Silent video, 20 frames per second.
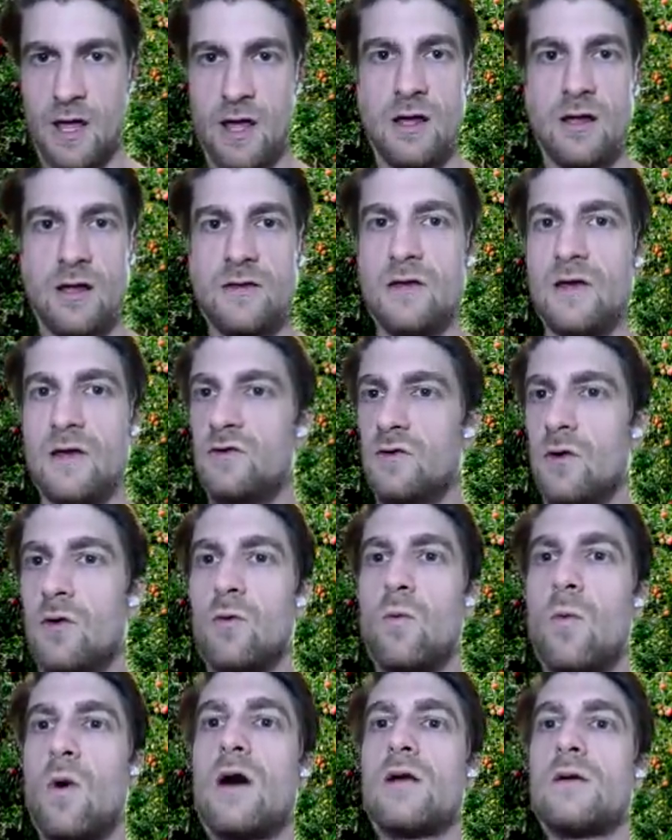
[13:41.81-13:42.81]
They don't
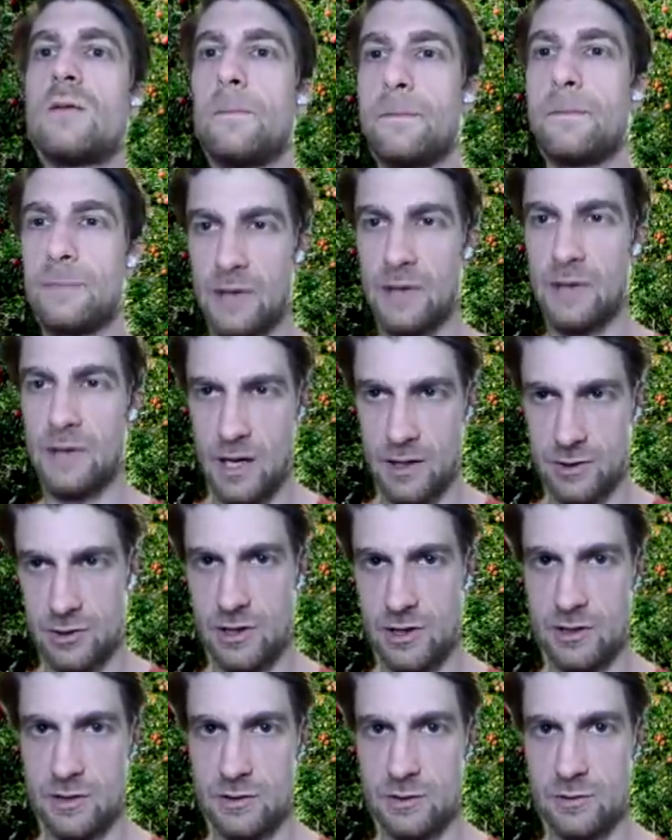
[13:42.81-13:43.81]
want
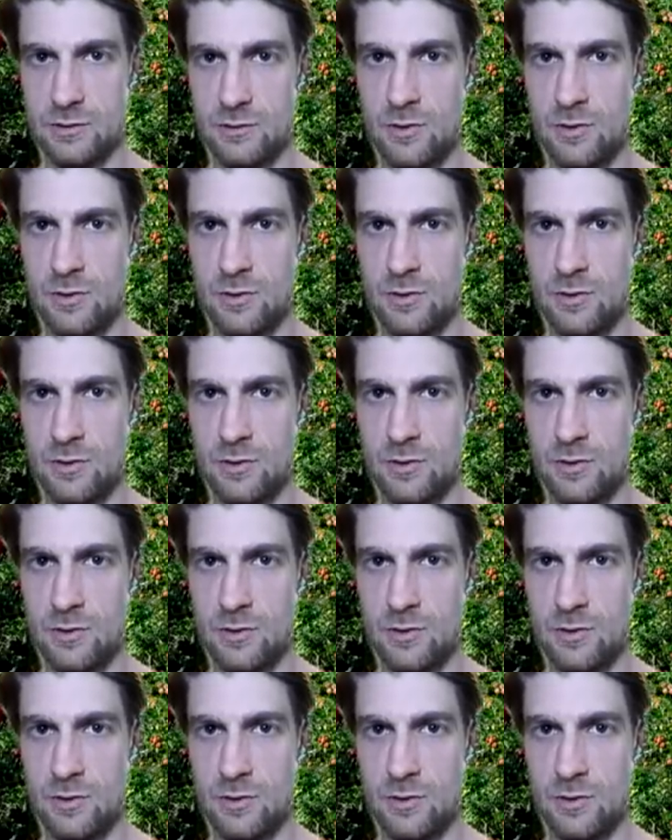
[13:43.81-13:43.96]
blockchains.